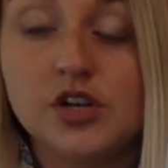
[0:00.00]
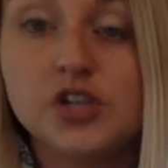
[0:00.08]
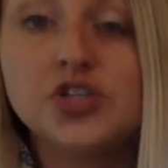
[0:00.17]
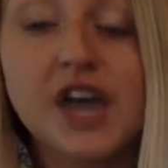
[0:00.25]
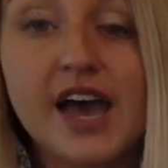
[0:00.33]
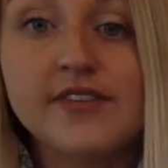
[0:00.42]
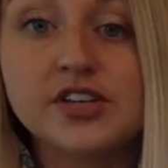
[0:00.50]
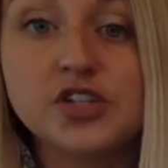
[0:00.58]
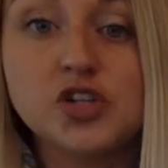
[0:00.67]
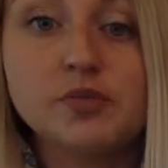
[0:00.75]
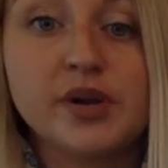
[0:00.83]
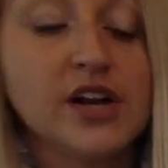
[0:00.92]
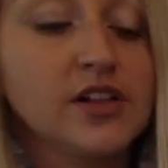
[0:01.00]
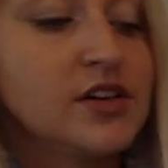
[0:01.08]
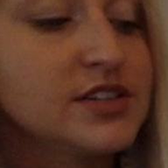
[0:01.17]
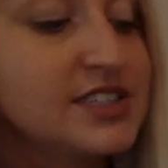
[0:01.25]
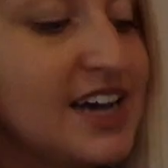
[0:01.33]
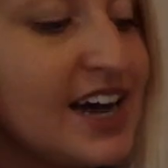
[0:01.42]
to having two
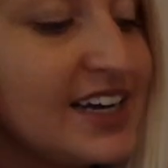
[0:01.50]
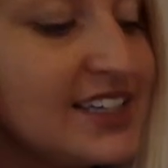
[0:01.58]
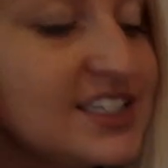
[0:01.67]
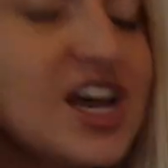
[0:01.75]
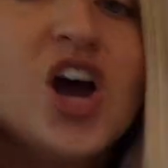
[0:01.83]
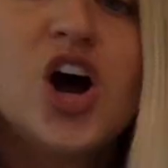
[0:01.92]
parallel sides,